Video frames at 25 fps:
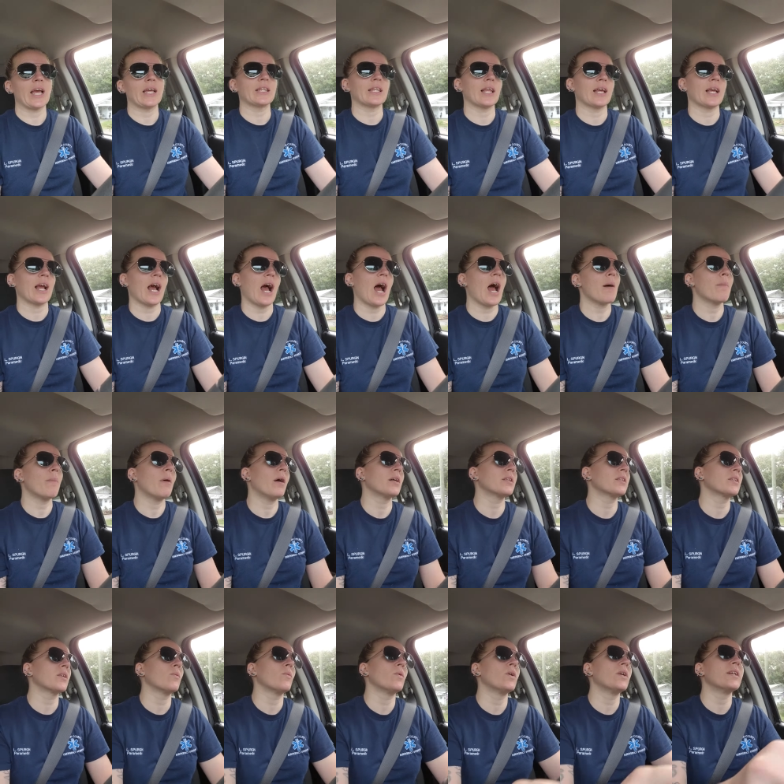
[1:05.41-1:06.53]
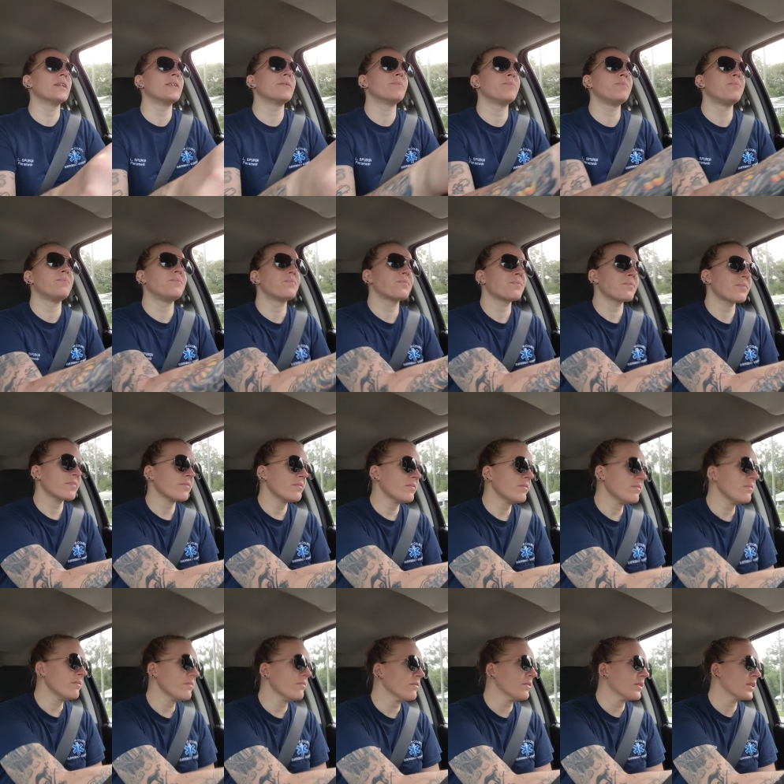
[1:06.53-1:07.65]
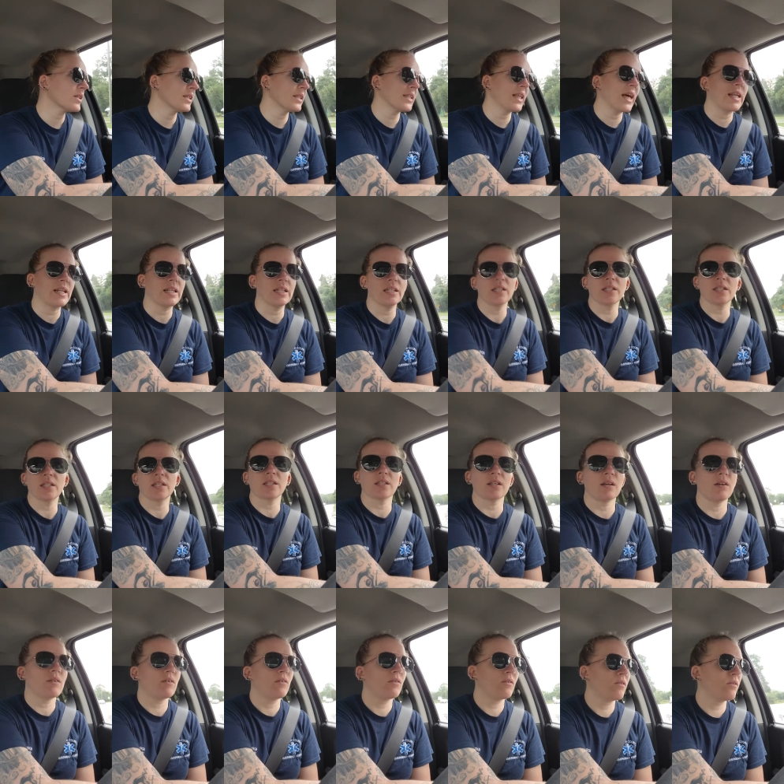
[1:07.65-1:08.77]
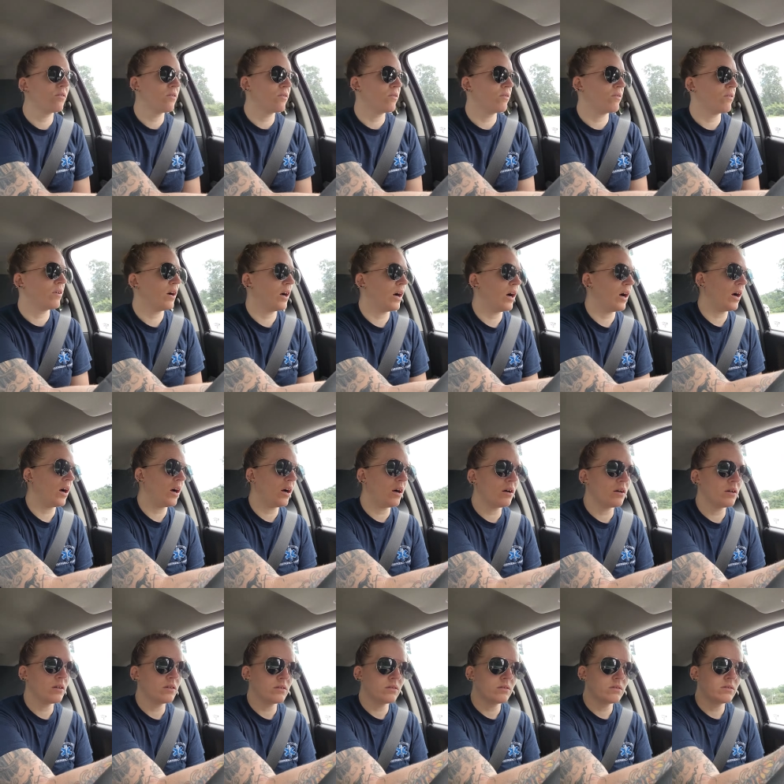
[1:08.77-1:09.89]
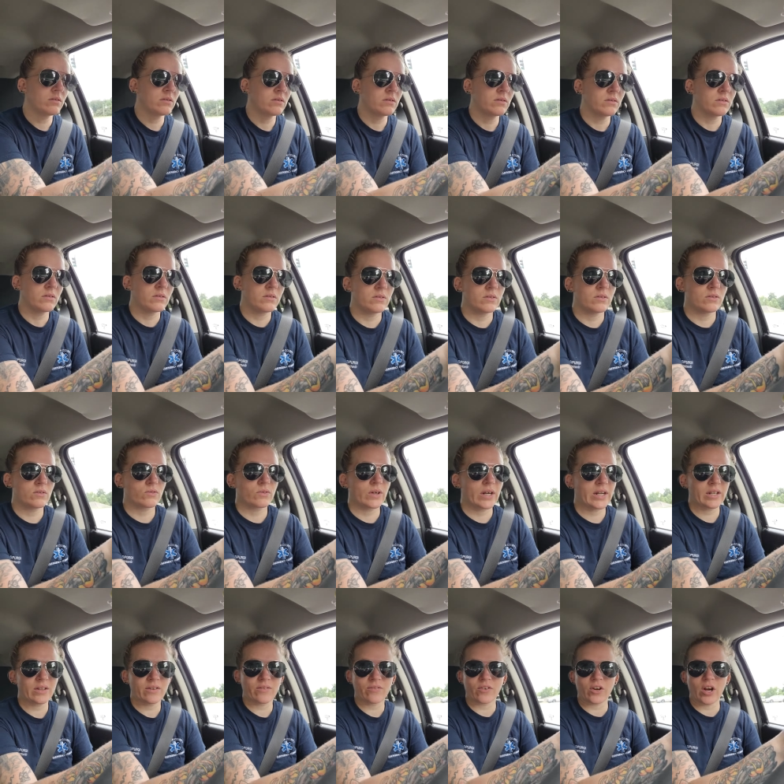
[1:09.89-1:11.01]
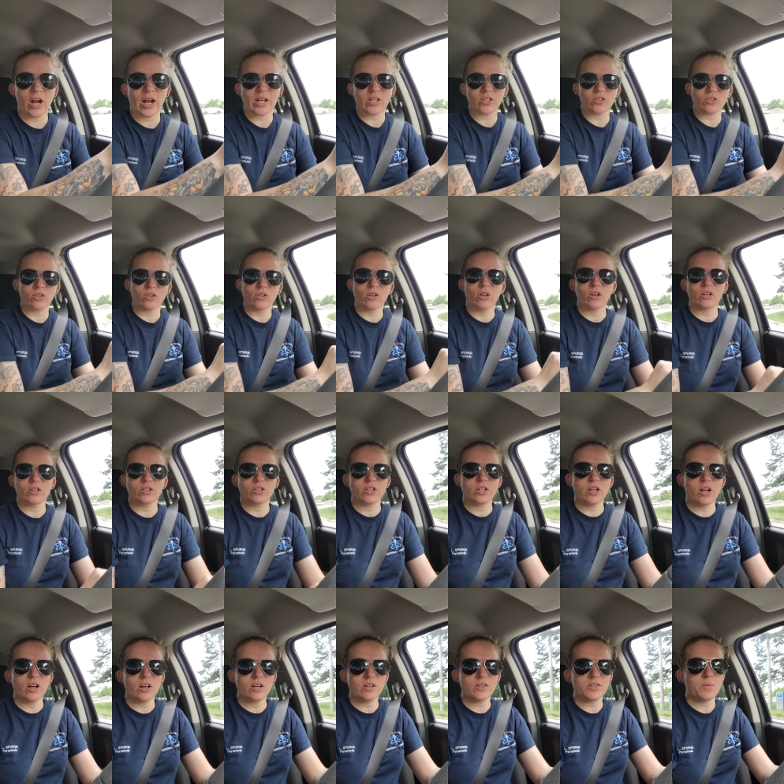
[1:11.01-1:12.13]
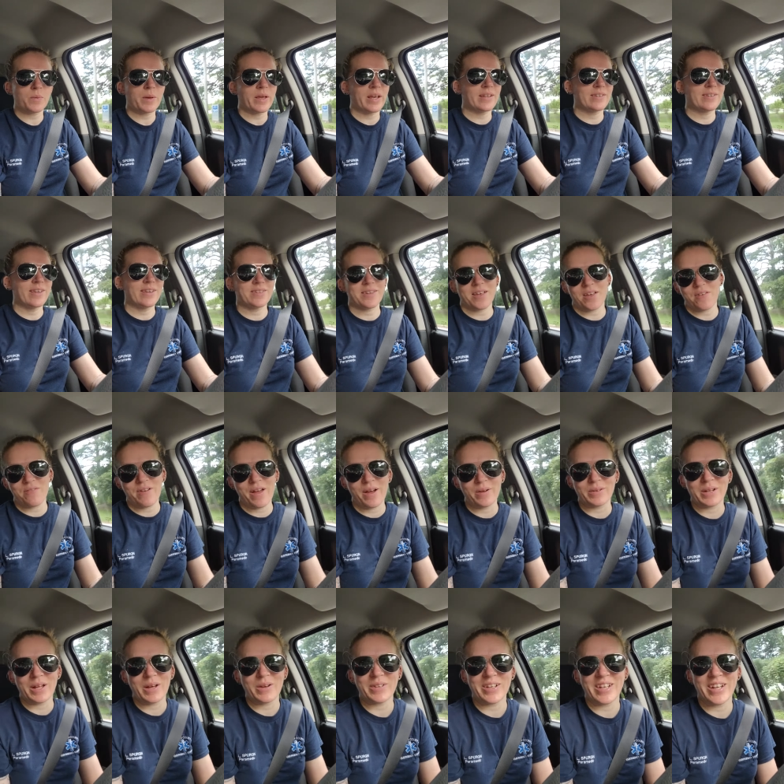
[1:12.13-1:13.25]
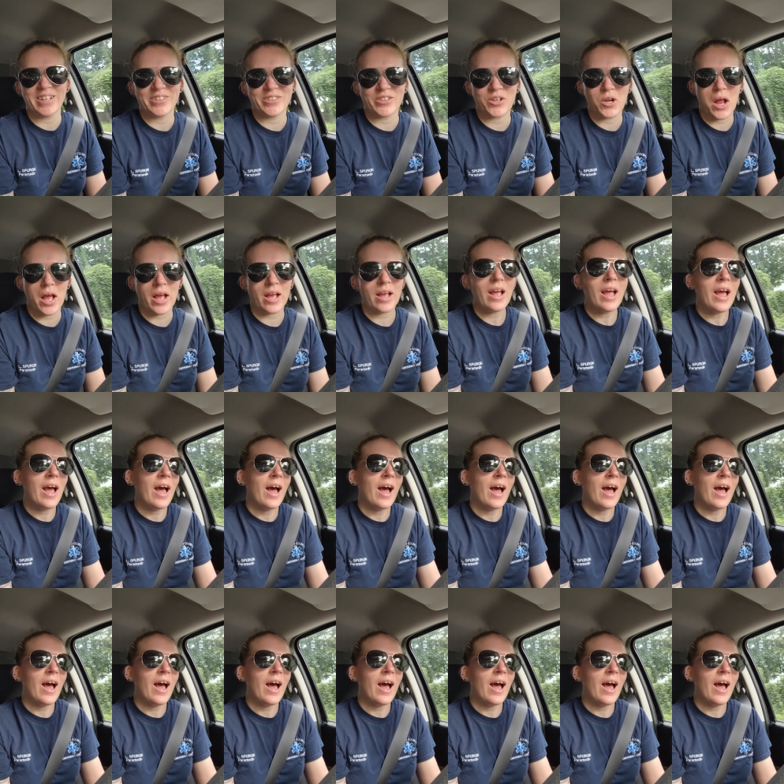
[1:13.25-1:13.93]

And like, I bought the one that is uh, rated for extra large dogs because as I found out yesterday,